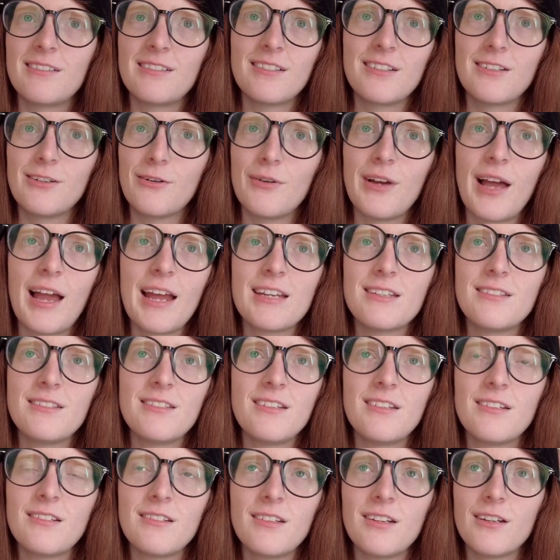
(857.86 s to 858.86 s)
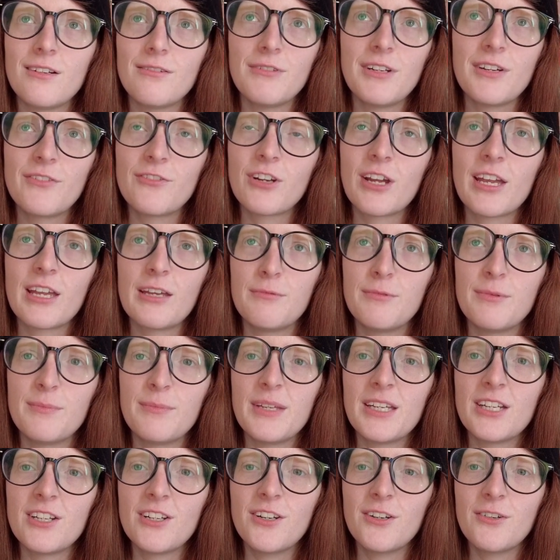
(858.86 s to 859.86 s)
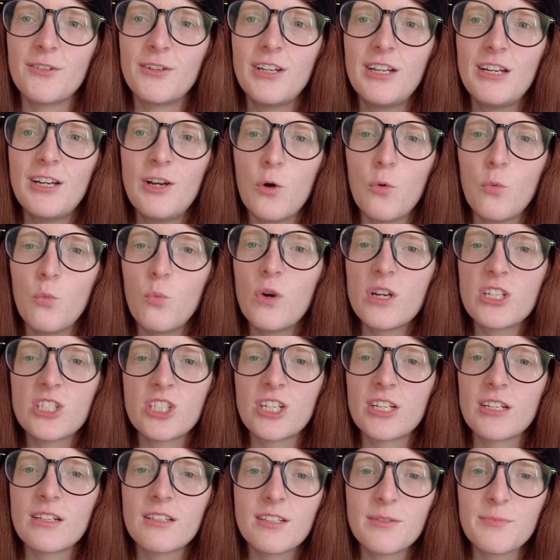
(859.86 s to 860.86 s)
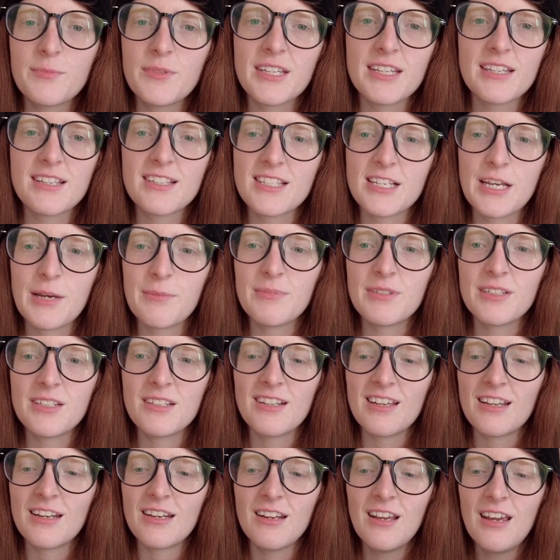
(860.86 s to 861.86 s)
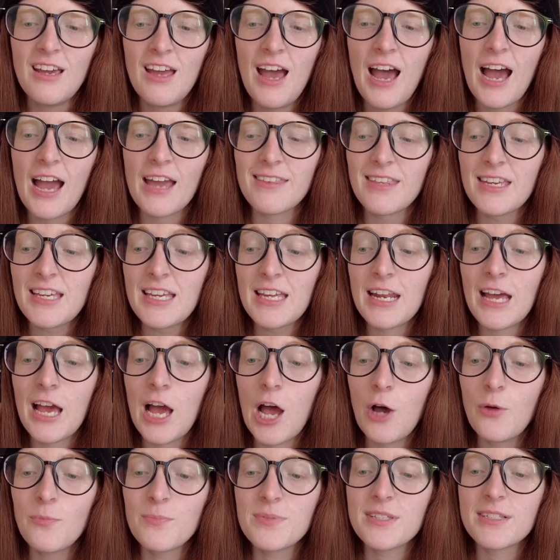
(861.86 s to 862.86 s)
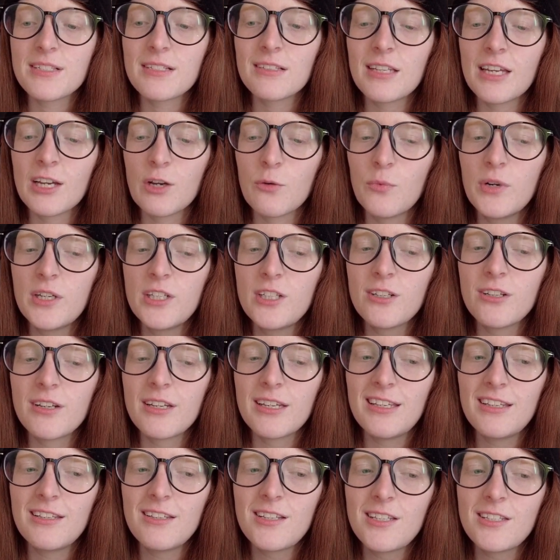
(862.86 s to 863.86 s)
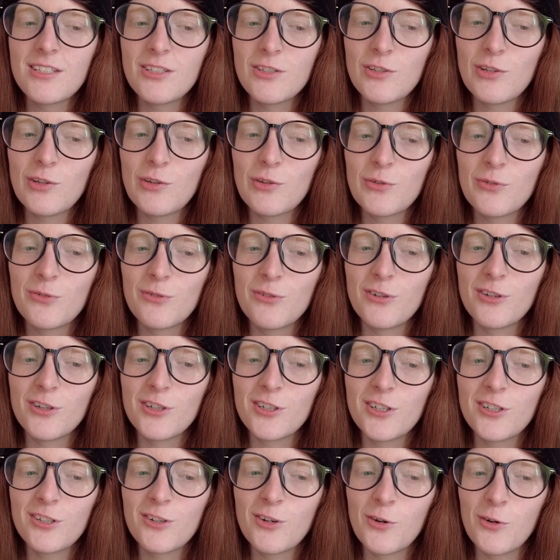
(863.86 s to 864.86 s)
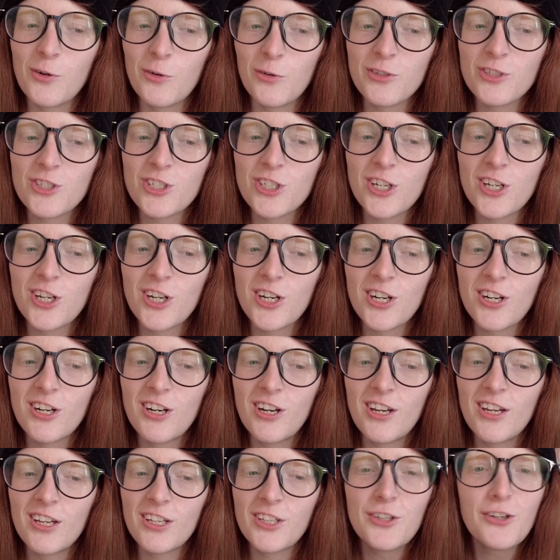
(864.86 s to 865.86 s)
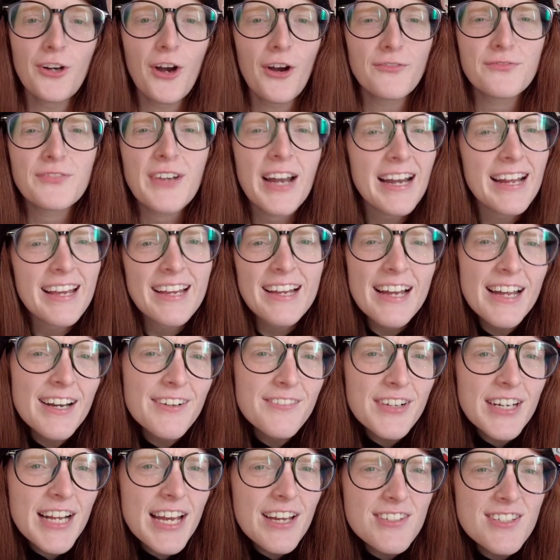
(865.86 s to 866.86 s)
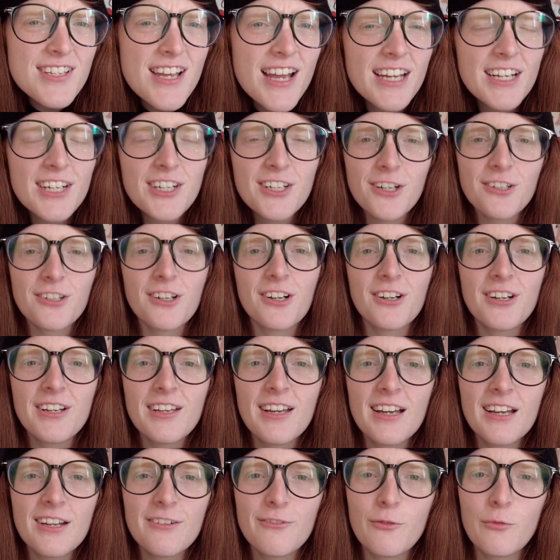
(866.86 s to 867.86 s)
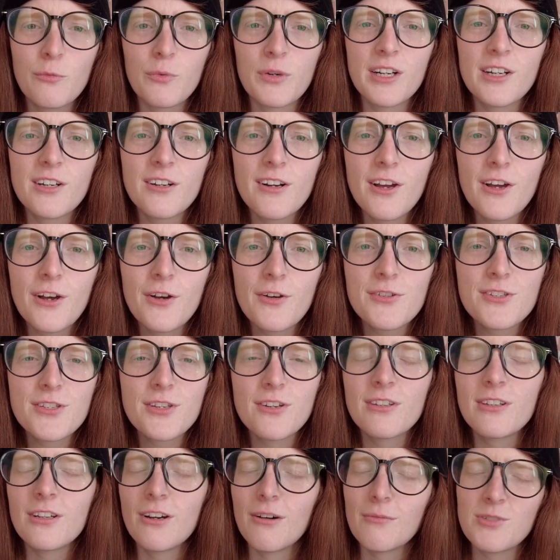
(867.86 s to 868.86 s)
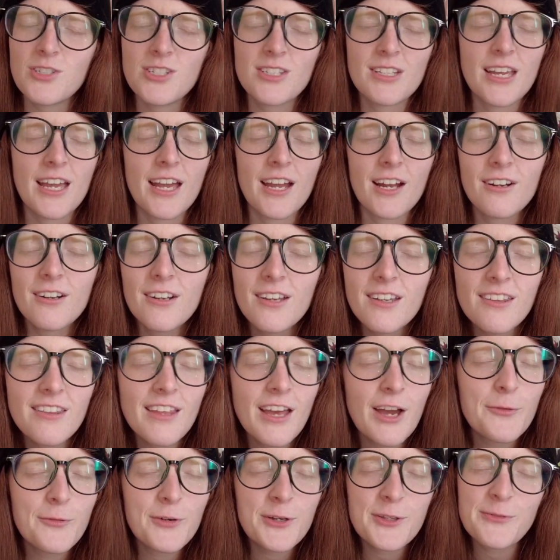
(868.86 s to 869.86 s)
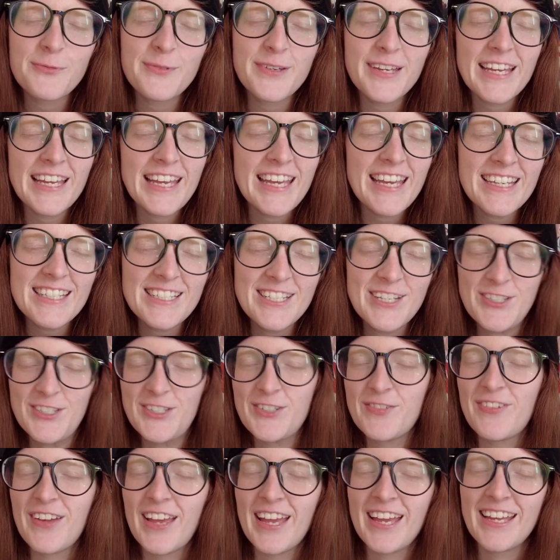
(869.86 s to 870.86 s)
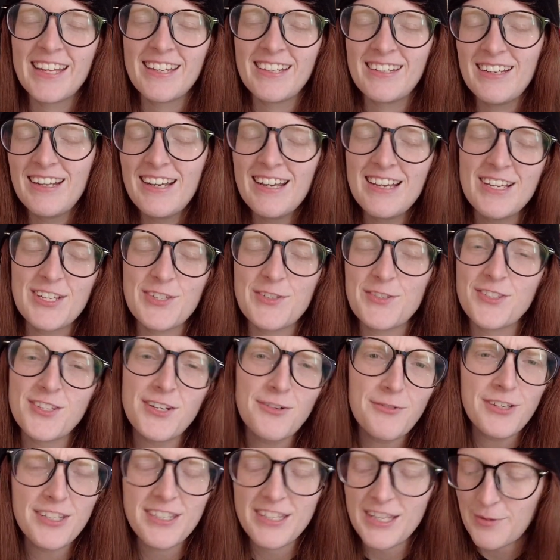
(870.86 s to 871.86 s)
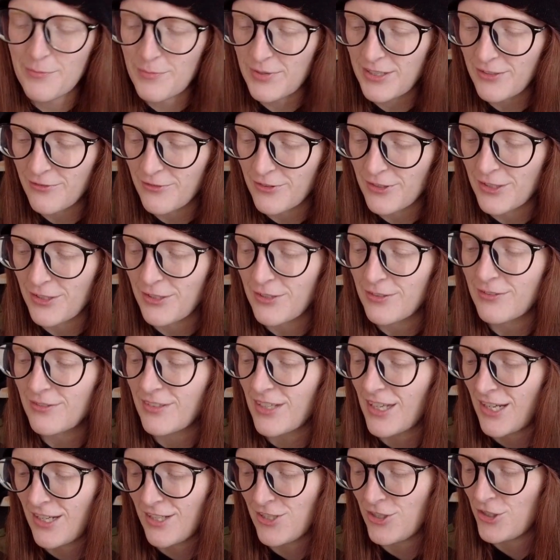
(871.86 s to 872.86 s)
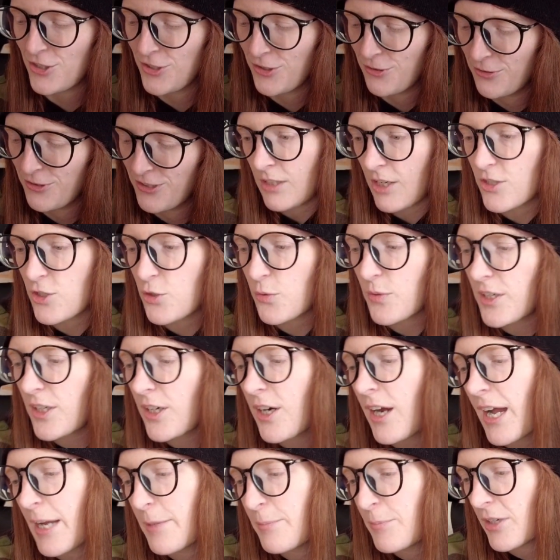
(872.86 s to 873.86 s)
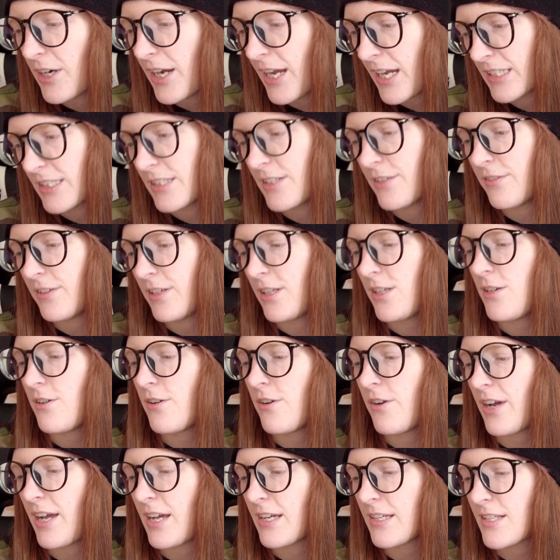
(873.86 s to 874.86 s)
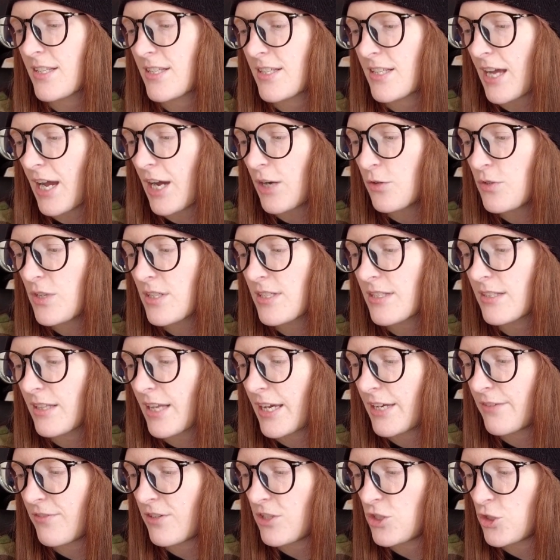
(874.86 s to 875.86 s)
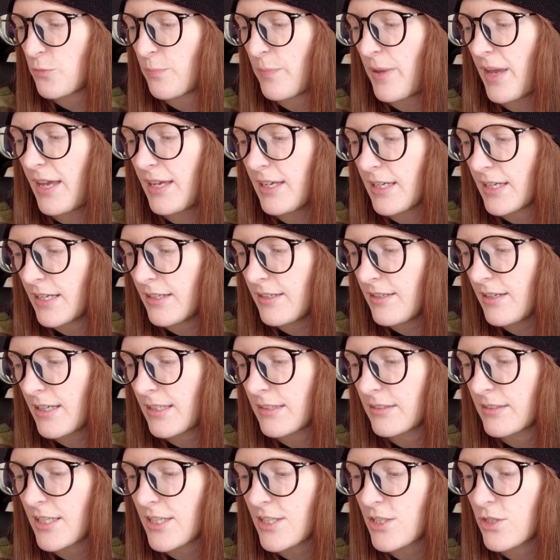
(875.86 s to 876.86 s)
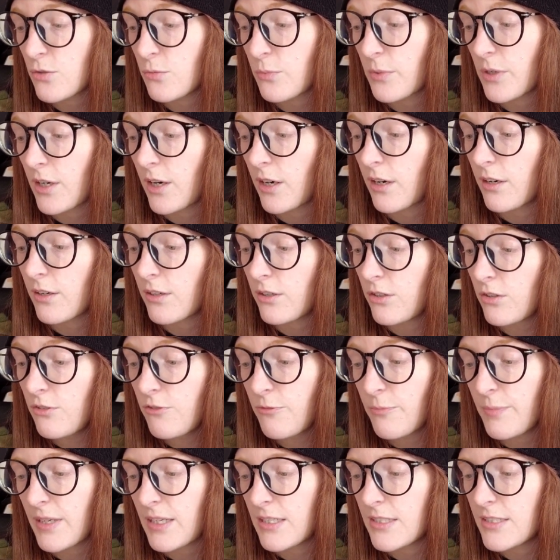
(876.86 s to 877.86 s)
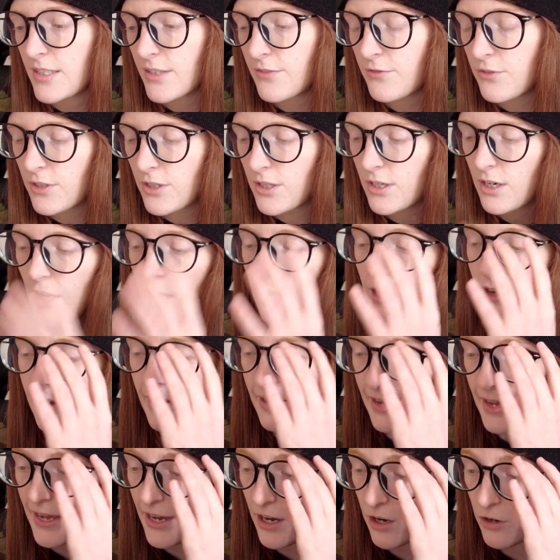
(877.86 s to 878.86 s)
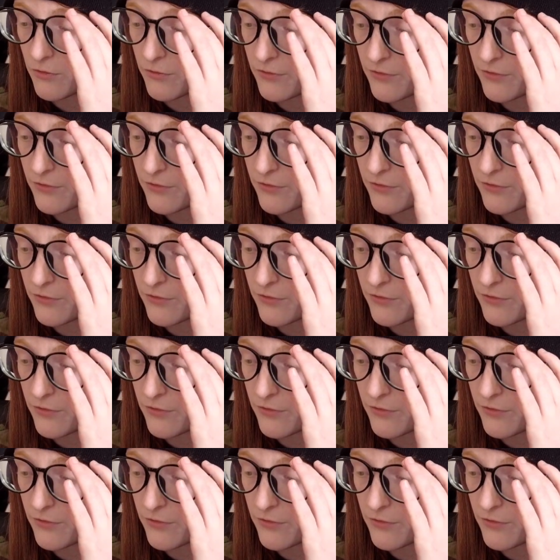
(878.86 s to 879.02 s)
going, I never came here wishing to be accepted. And I think it helps that like when you're into nerd culture, you're already kind of an outsider, you're already kind of a weirdo, so I'm just carrying that with me to Japan, so it's not really that big of an issue. On Twitter, Hyperactive Hero asks, how does life in Japan, at least where you've been, differ now